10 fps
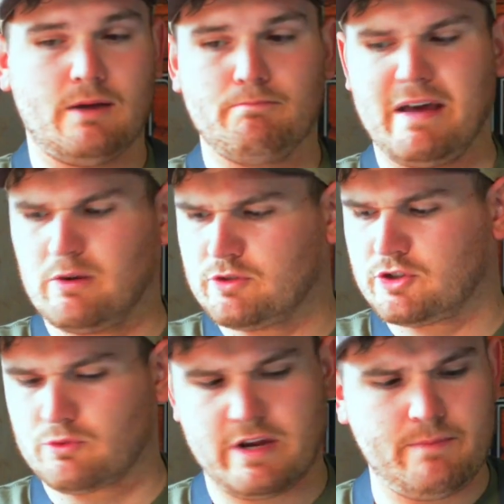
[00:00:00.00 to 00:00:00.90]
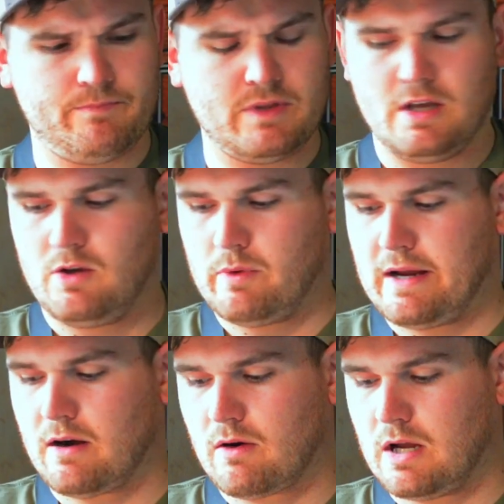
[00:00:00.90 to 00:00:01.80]
meadow stream
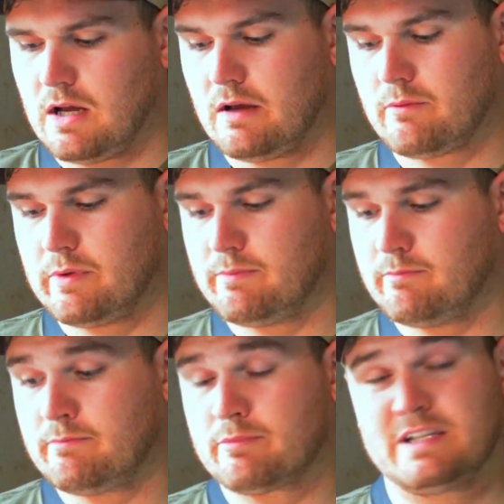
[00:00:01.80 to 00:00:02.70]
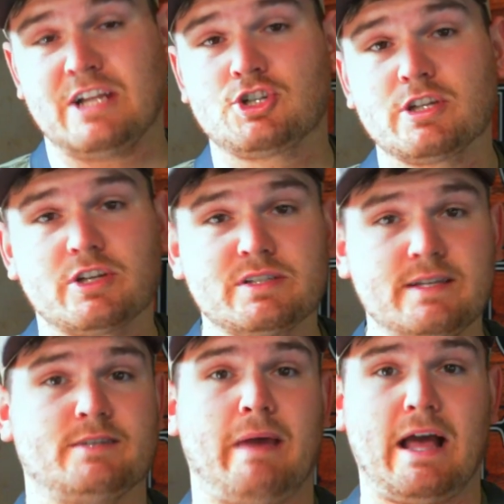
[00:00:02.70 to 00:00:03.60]
where we potentially could
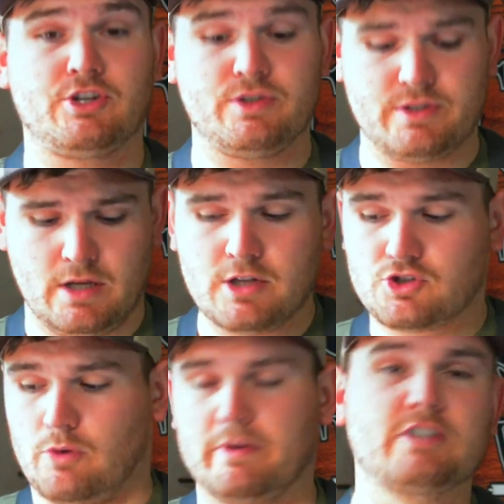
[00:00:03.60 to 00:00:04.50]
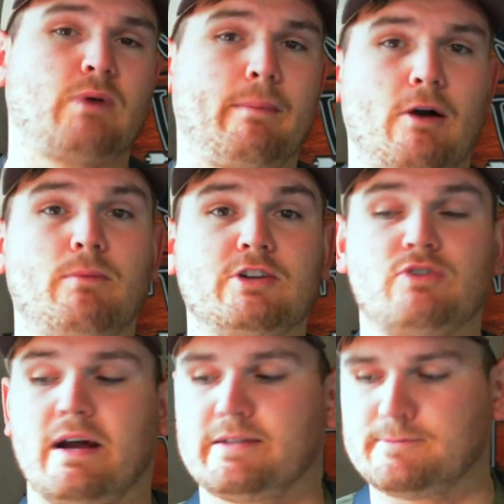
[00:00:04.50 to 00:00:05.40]
see some hatches. So I'm gonna swap out my
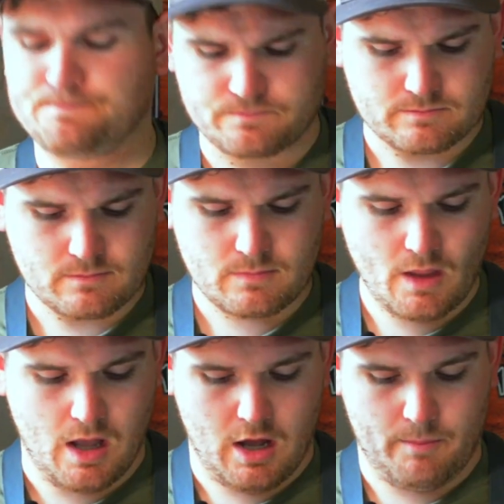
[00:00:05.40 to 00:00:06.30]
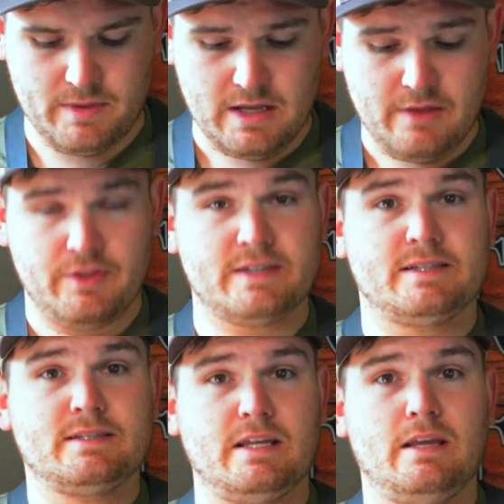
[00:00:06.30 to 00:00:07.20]
dries.
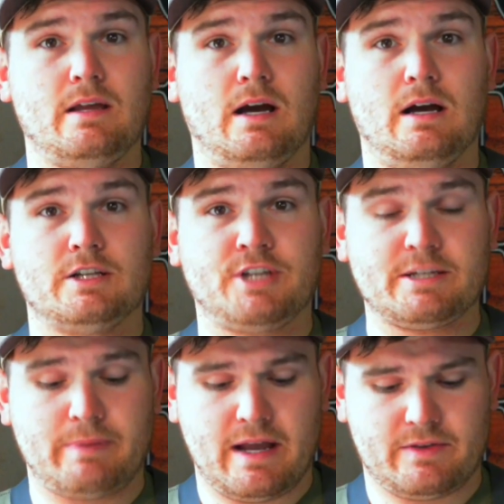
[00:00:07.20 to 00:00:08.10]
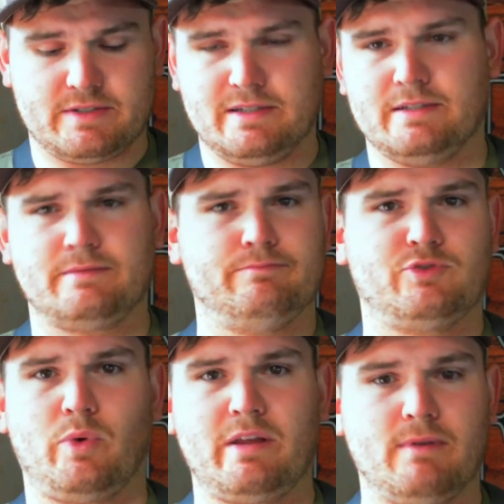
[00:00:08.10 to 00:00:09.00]
This is the chest pack. This is
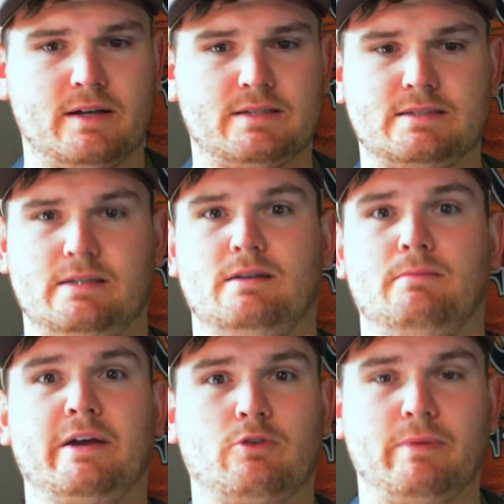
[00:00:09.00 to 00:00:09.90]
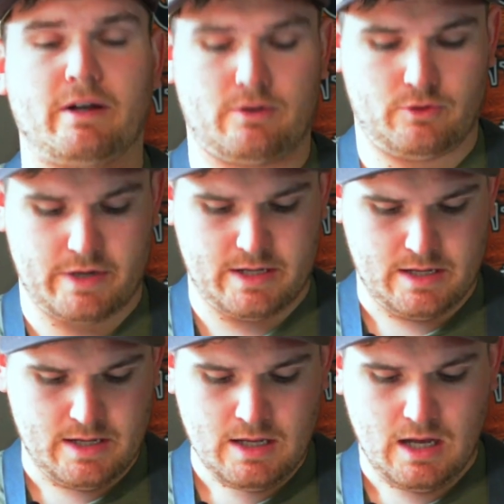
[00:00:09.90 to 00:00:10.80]
20 bucks. It's a Micro Bear Creek
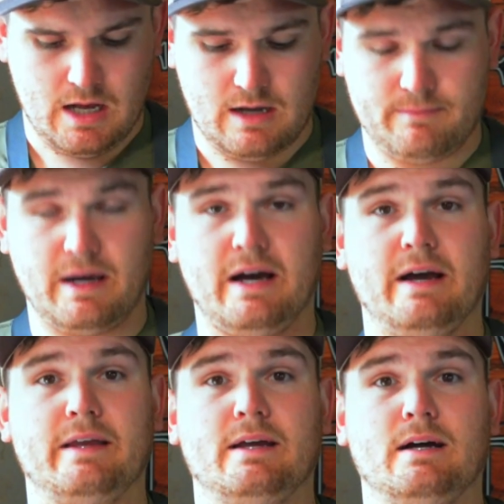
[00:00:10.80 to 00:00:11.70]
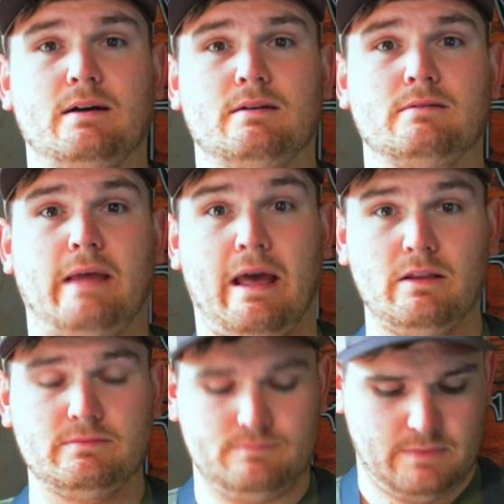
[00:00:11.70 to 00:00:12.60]
by
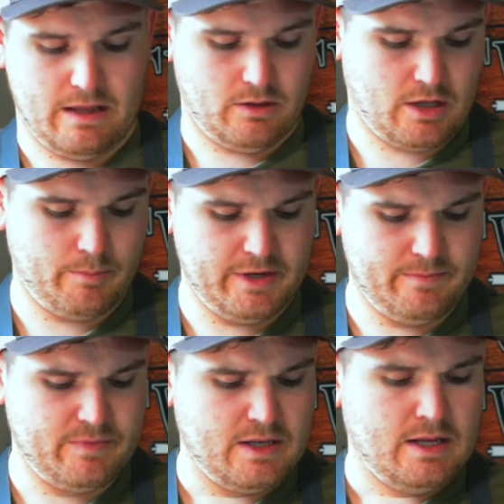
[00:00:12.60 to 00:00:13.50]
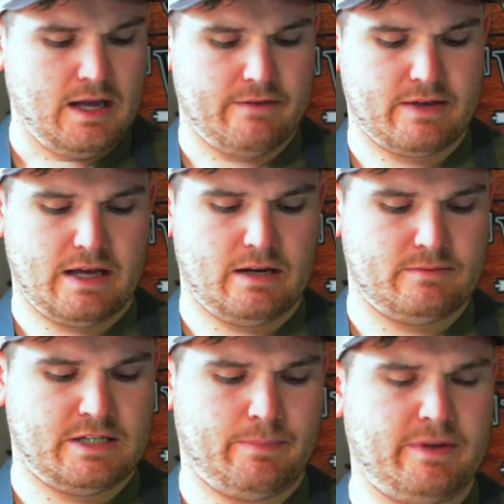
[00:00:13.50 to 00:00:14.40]
Allen Company. I've got a
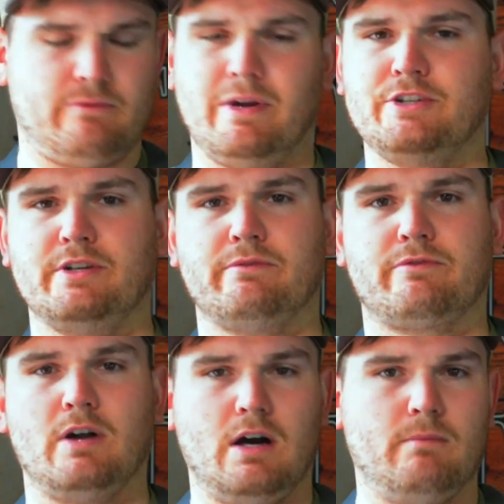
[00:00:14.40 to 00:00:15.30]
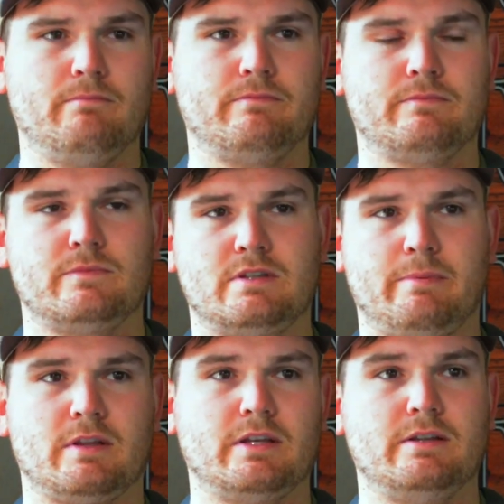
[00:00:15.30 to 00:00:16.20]
tippet ranging from
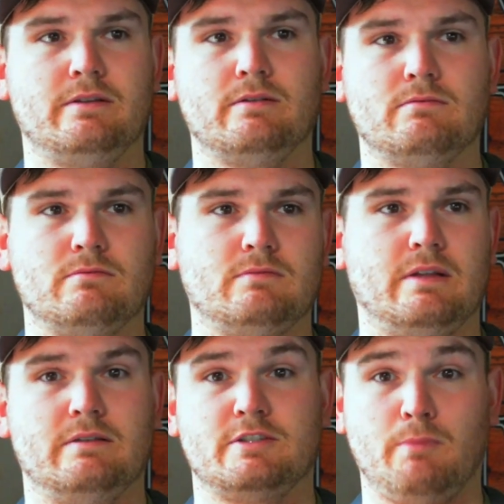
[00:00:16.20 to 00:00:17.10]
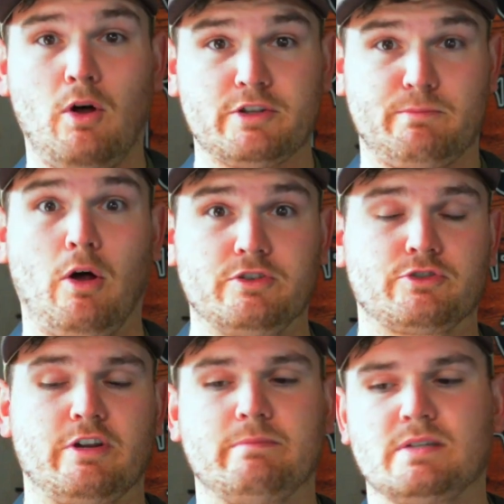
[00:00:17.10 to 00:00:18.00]
typically in small
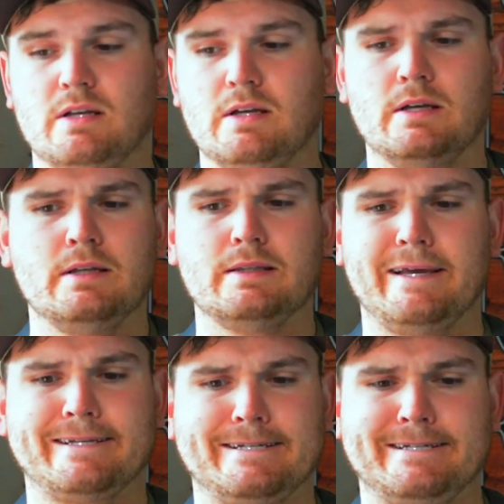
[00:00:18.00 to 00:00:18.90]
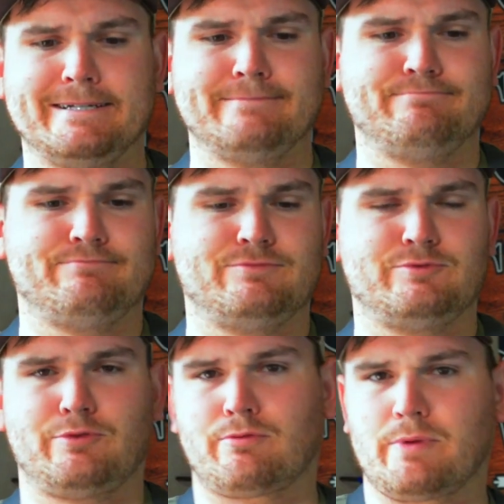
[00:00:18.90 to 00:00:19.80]
streams, like 3X,
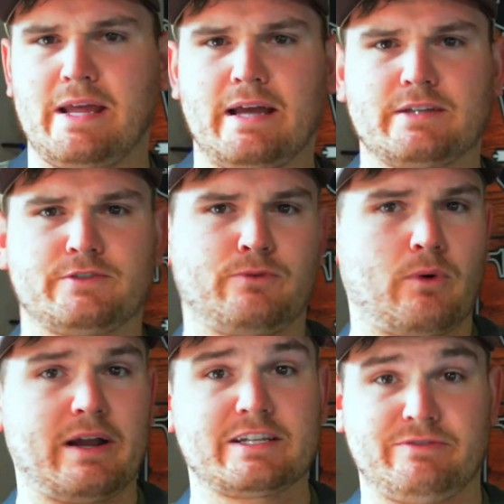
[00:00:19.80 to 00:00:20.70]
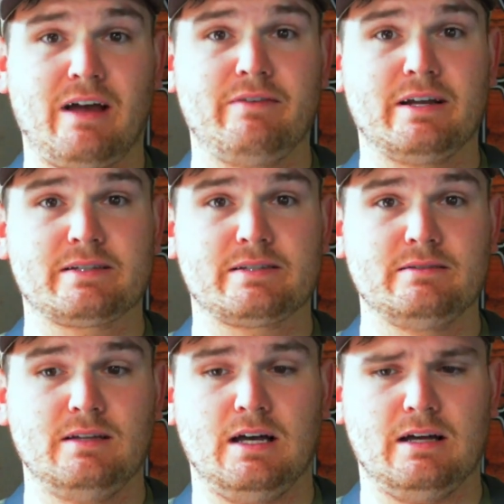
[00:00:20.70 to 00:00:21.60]
4X,
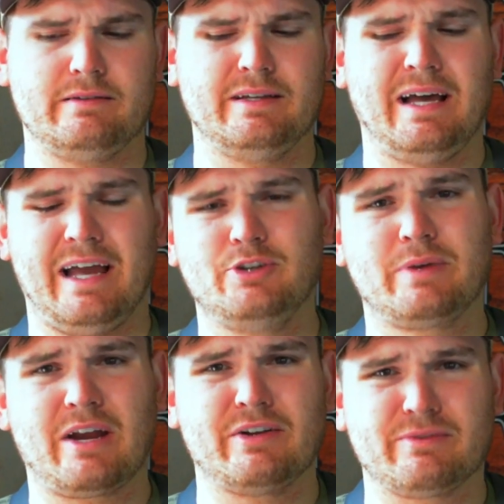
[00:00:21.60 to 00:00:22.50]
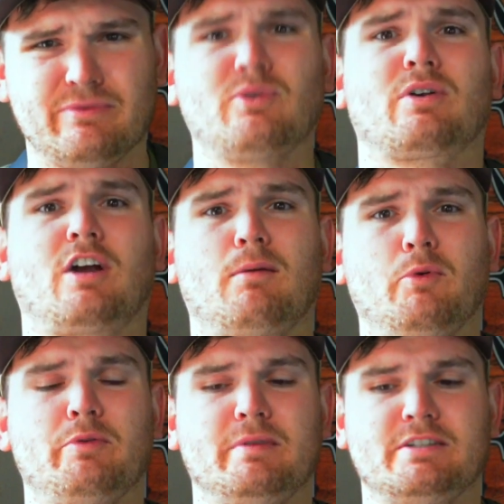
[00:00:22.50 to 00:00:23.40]
5X. I do carry some
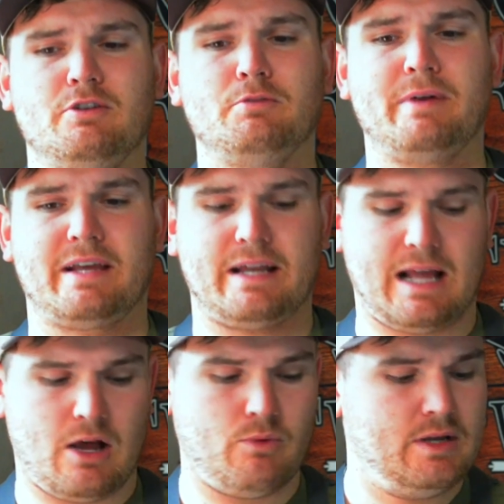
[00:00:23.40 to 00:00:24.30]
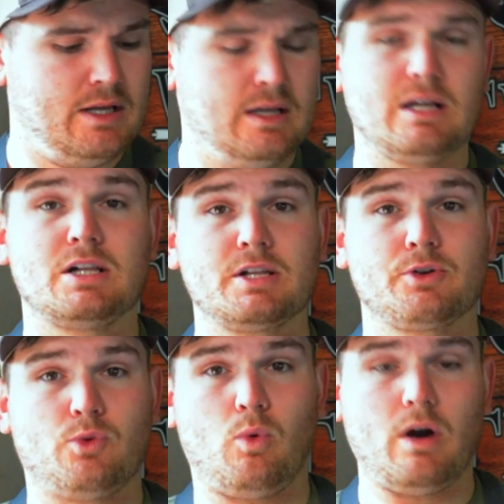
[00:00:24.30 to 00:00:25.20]
fluorocarbon with me too, depending on how
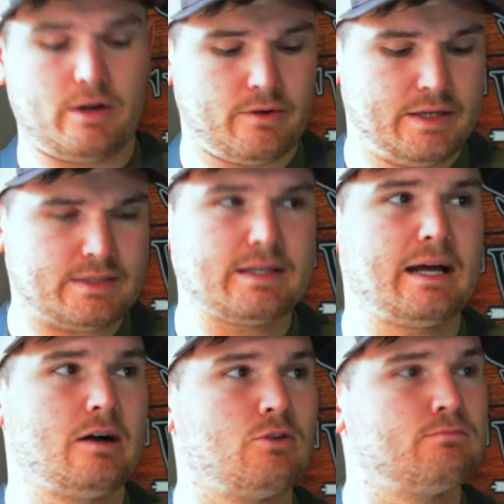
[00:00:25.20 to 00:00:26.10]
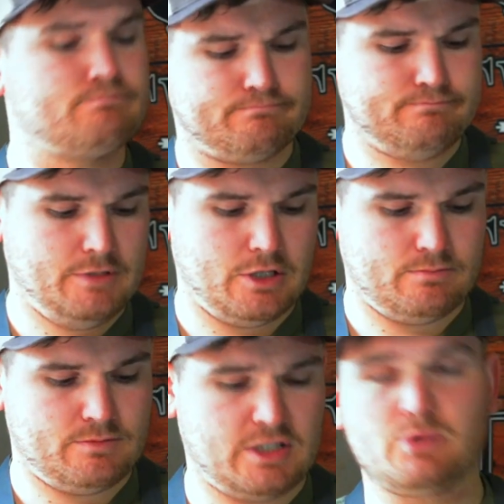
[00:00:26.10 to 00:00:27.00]
clear the water is and how,
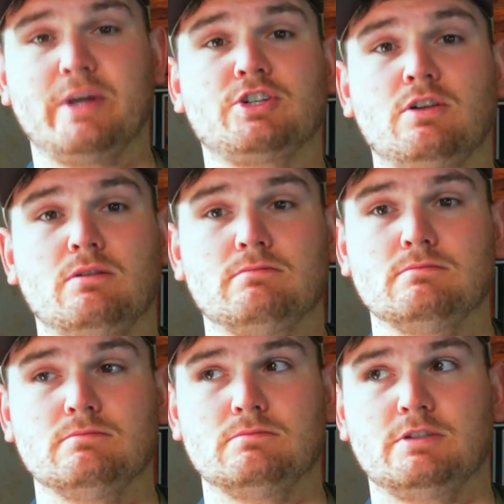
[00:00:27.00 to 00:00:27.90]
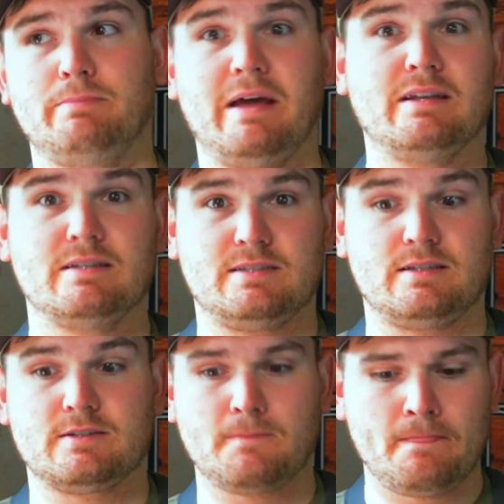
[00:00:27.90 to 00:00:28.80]
situational
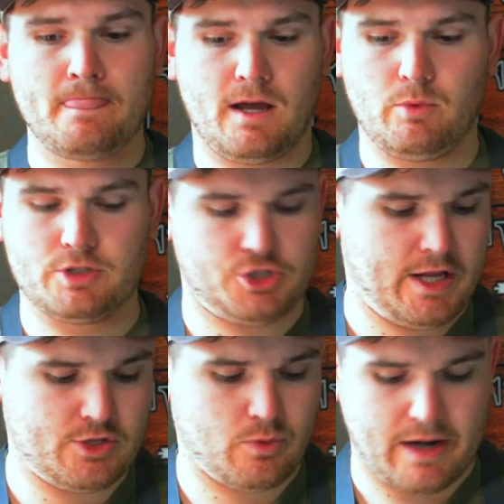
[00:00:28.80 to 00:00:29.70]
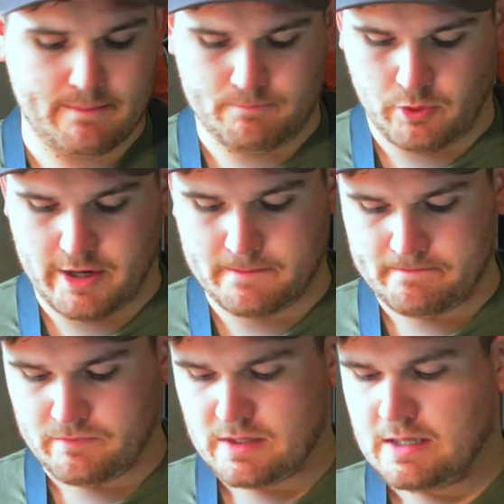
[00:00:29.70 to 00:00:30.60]
dependencies, I will change what I bring.
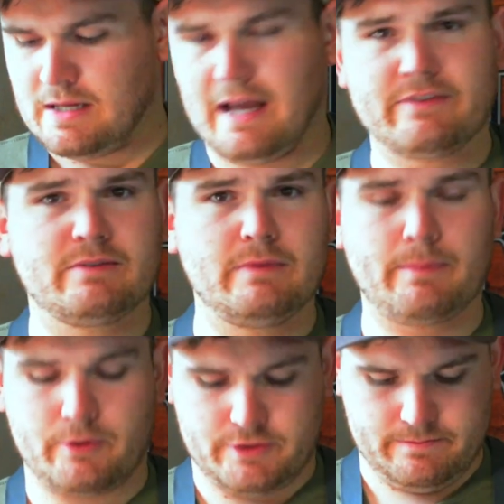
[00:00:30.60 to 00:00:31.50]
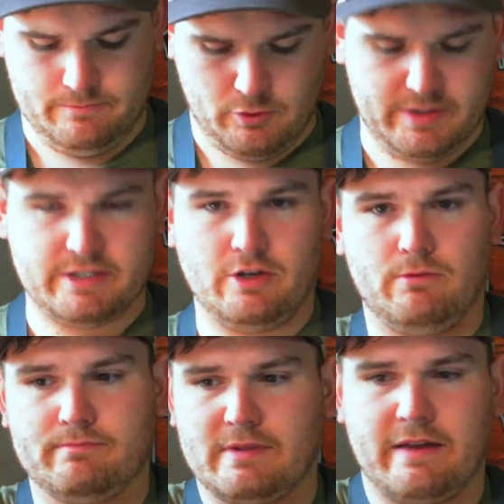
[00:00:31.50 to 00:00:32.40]
I have some nippers, no big
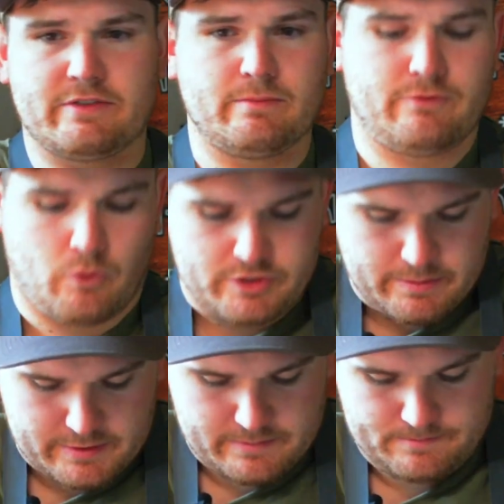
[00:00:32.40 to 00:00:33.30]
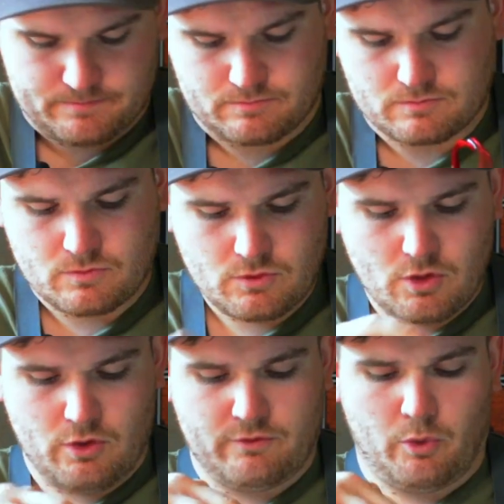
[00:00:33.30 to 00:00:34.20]
deal. I have some forceps.
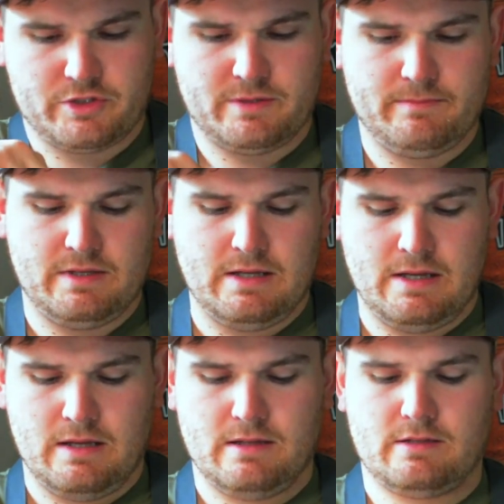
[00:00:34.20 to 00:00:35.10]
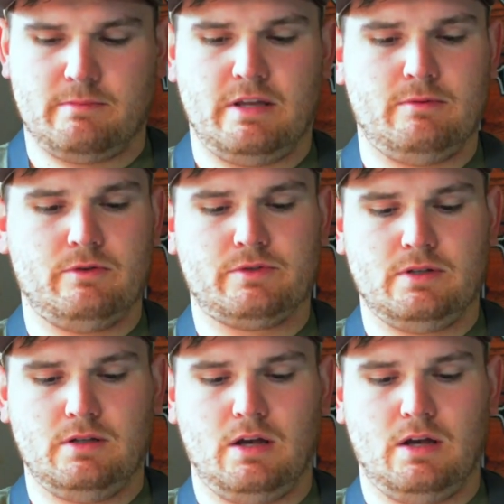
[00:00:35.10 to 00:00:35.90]
Some Hemos.